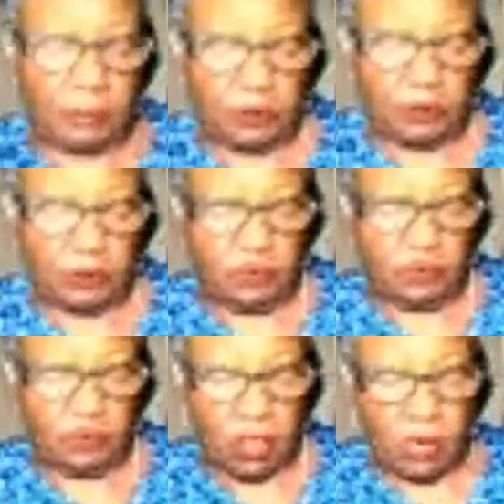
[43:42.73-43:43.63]
So
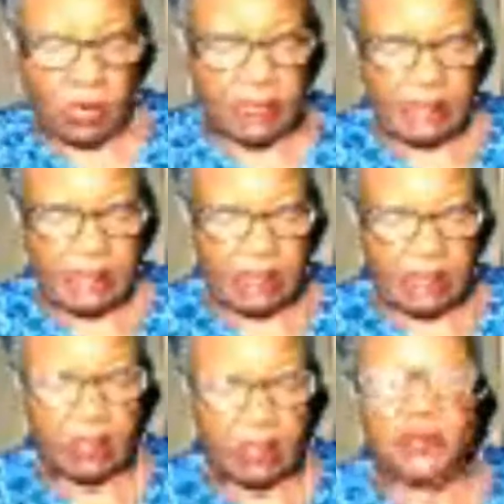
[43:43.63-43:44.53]
this is
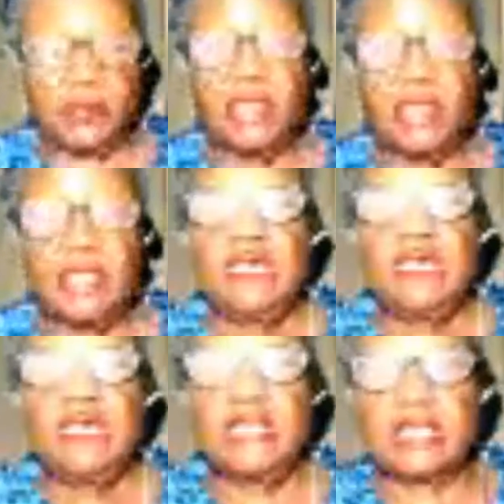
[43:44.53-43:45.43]
one reason why
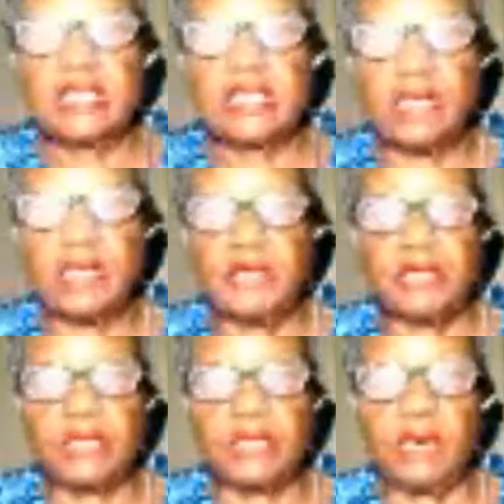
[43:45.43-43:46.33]
we'll definitely
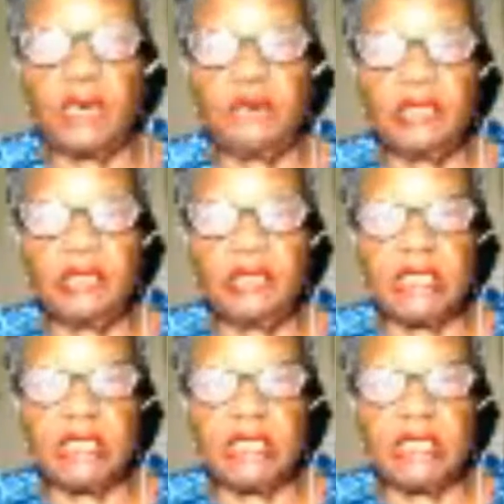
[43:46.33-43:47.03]
have to leave